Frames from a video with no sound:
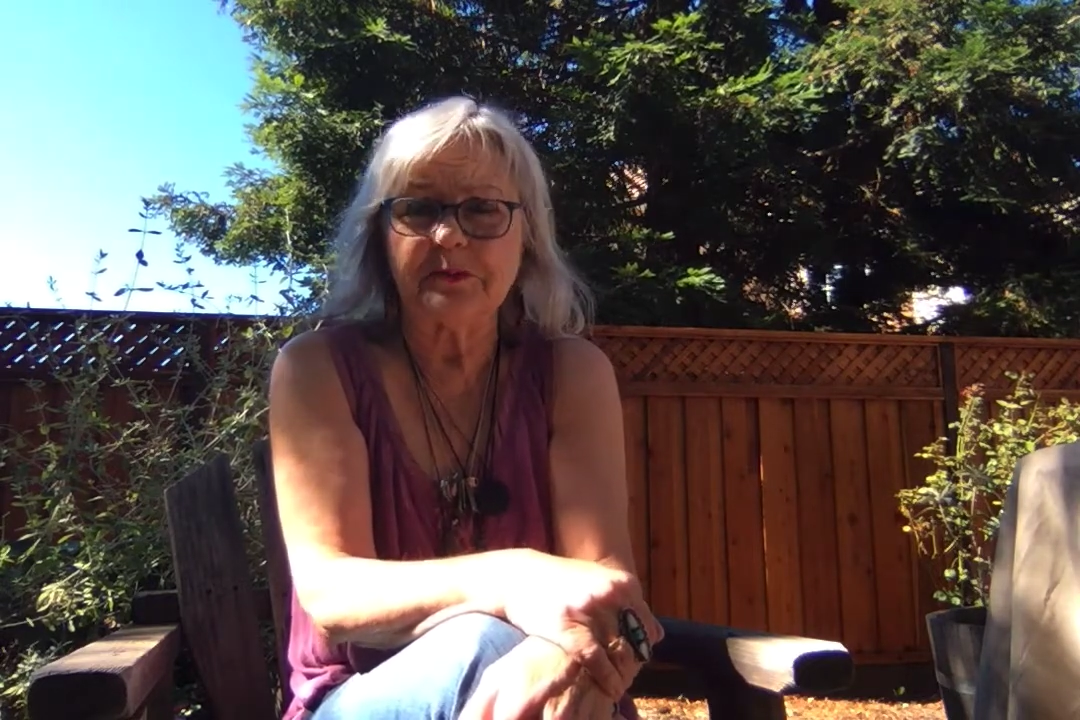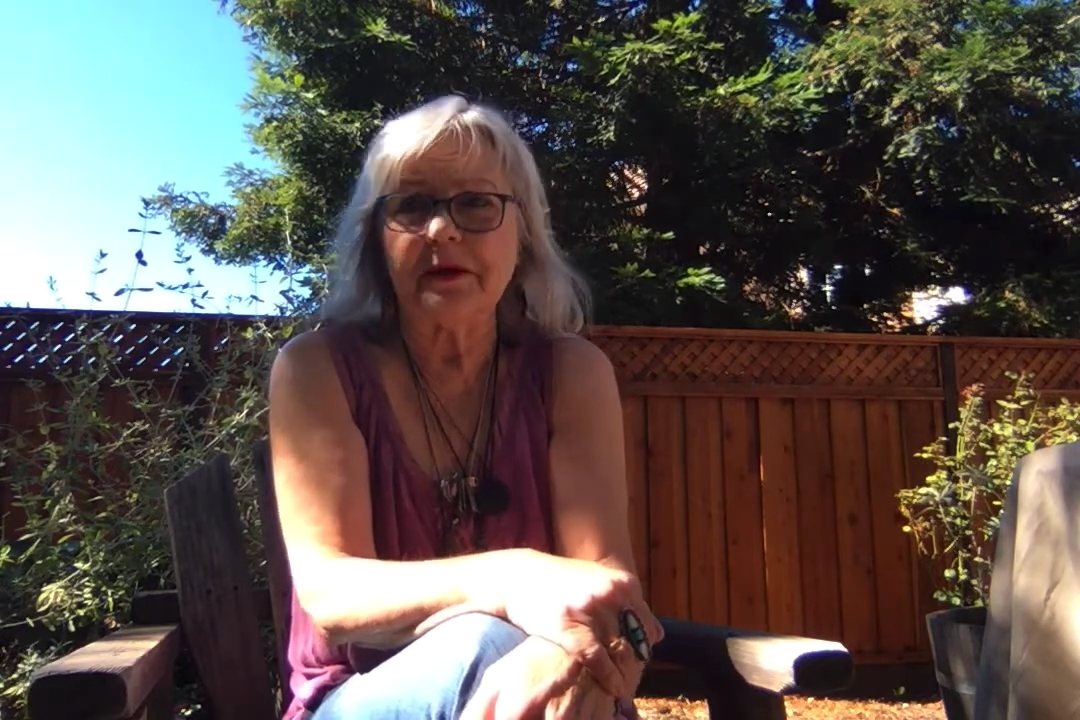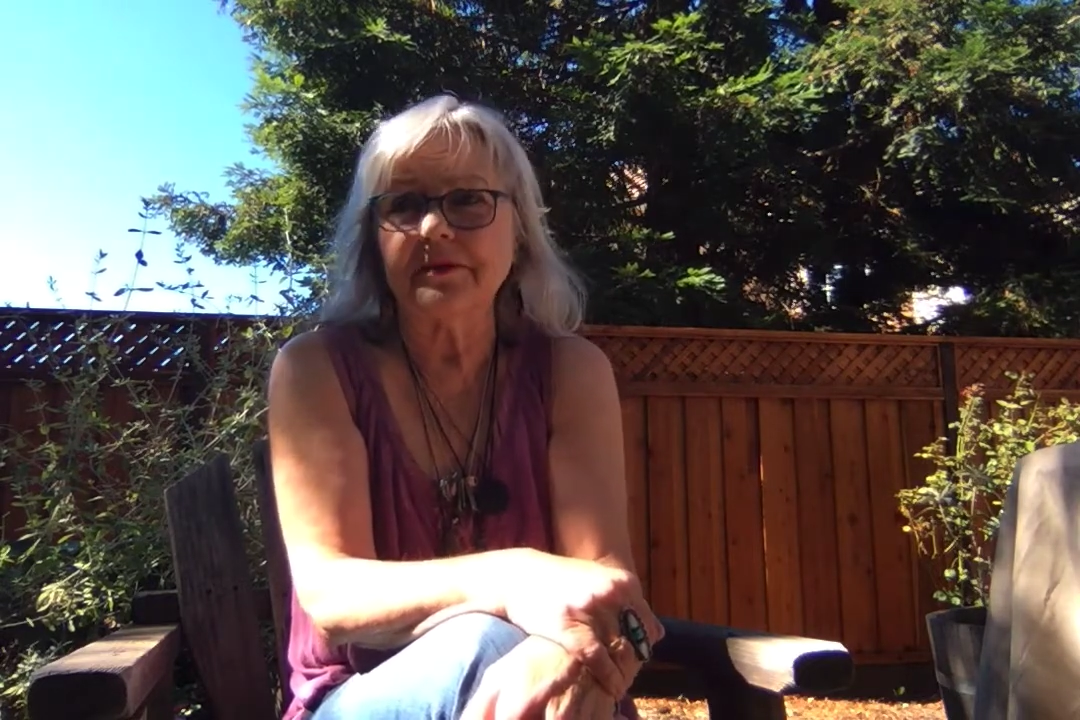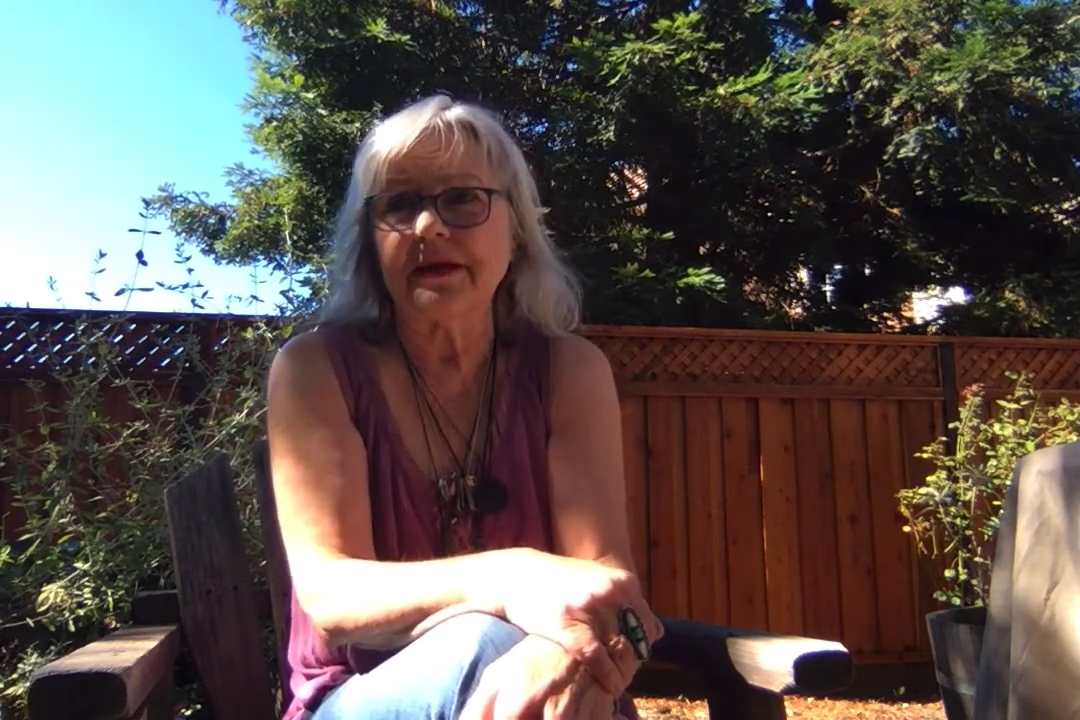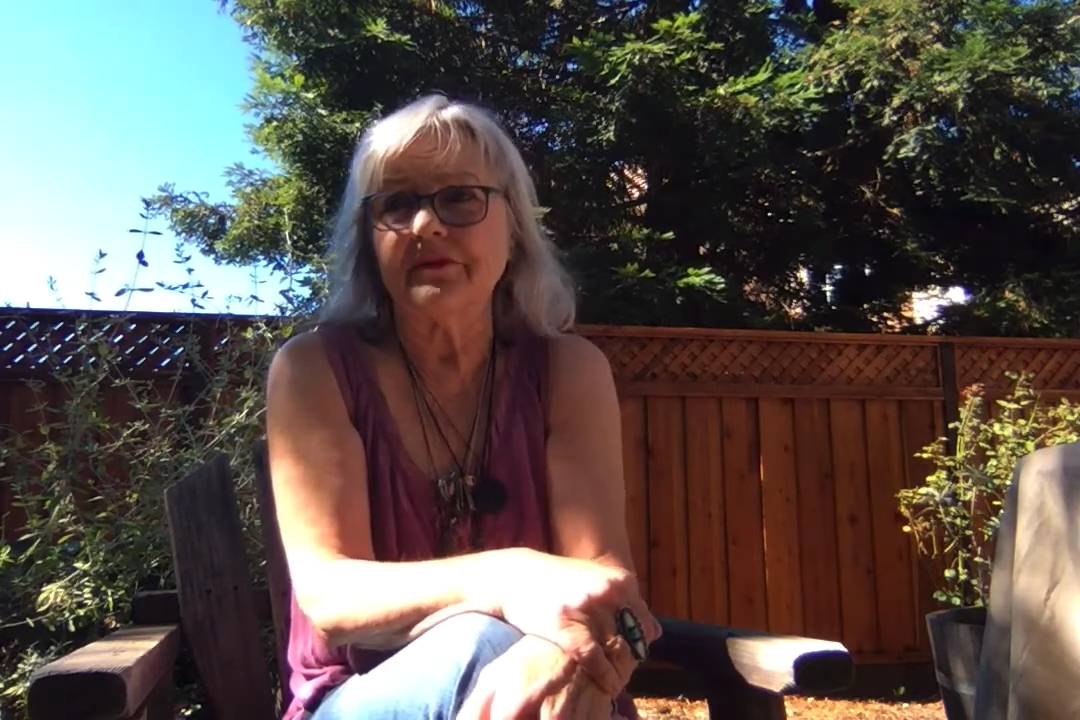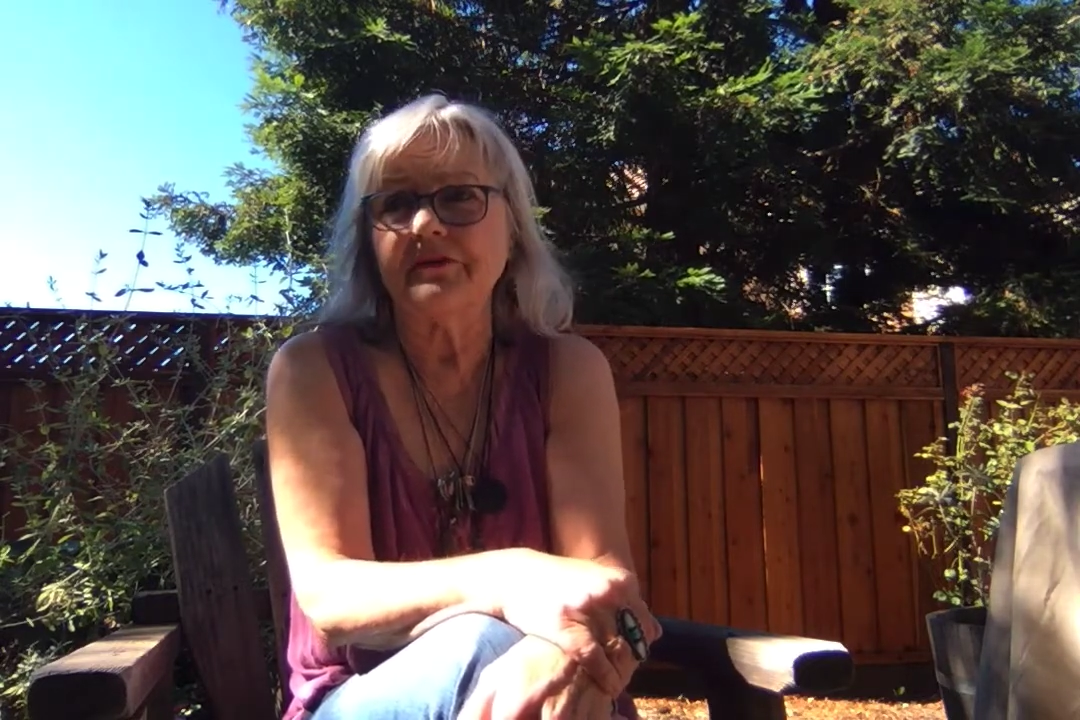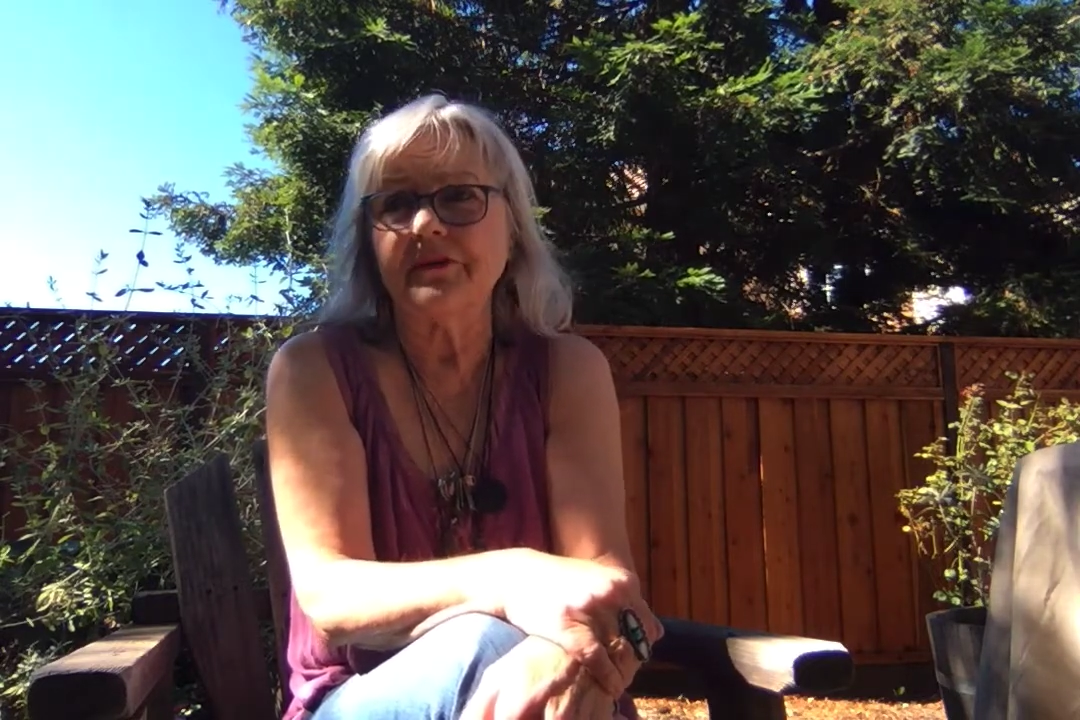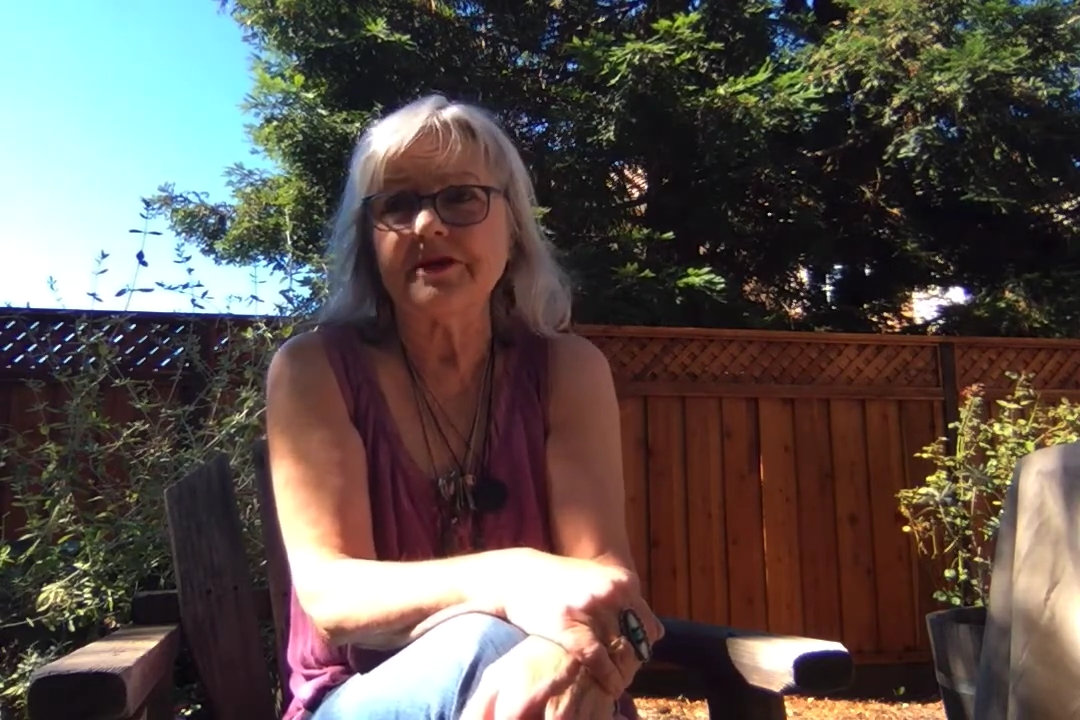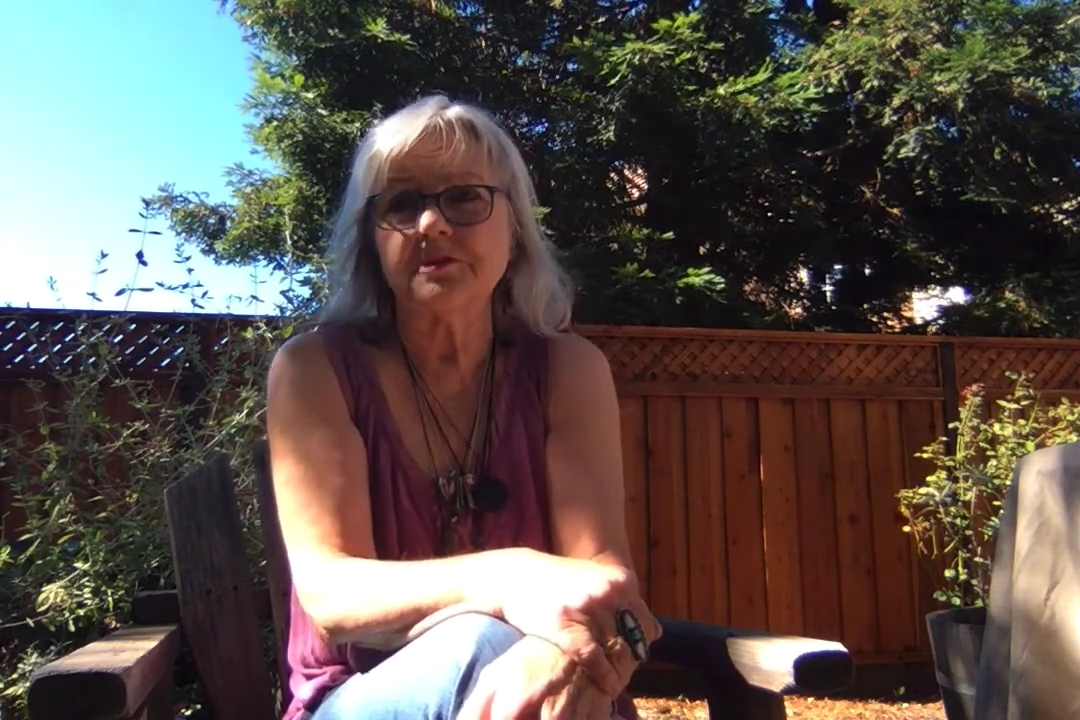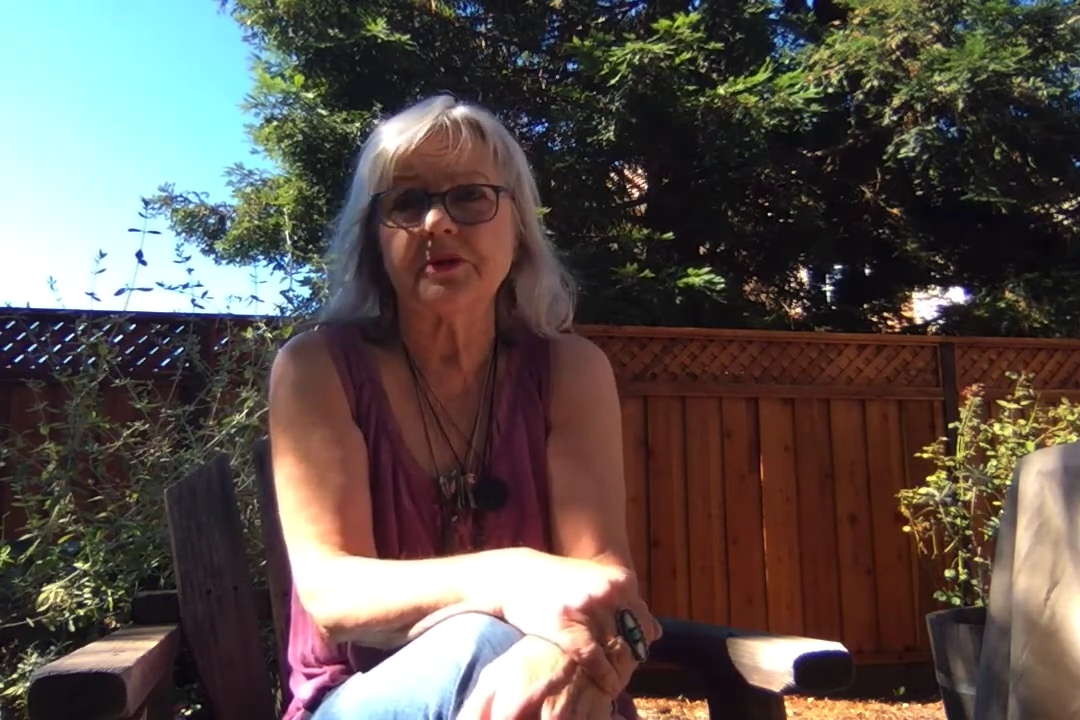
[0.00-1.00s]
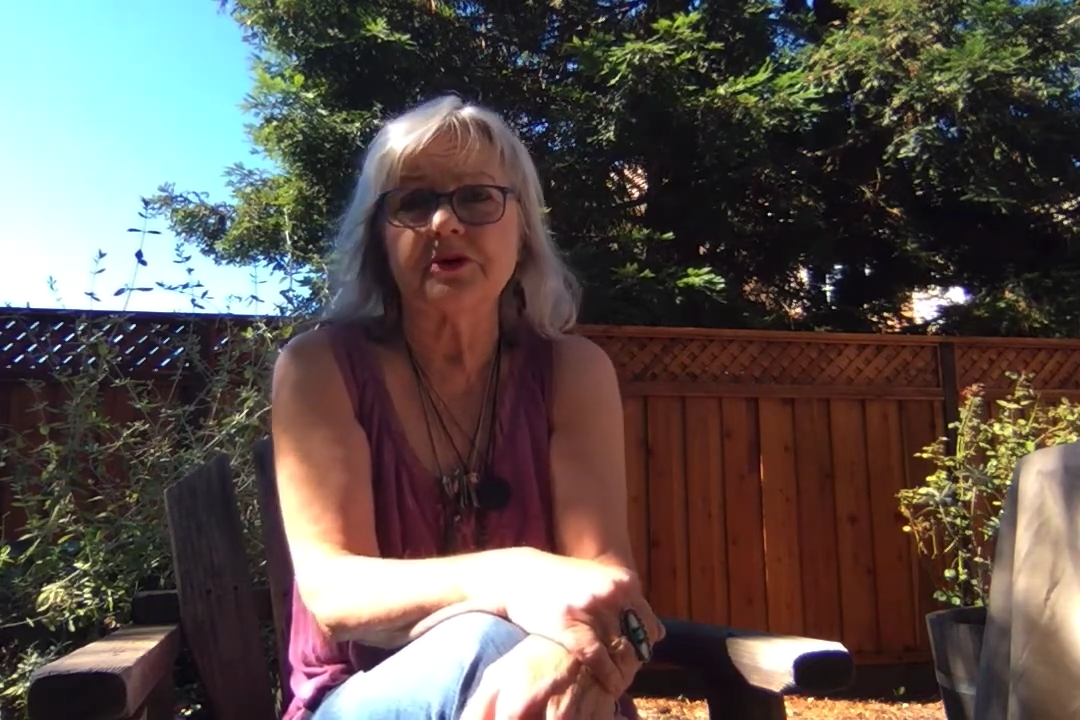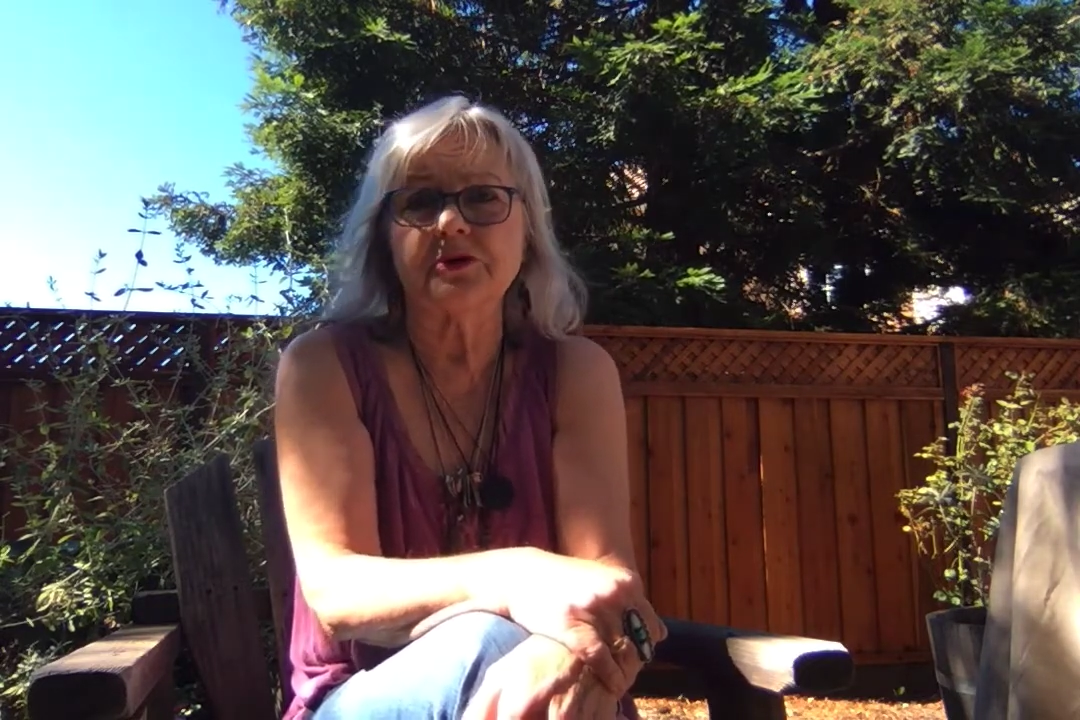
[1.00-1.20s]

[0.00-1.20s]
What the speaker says: probably every Facebook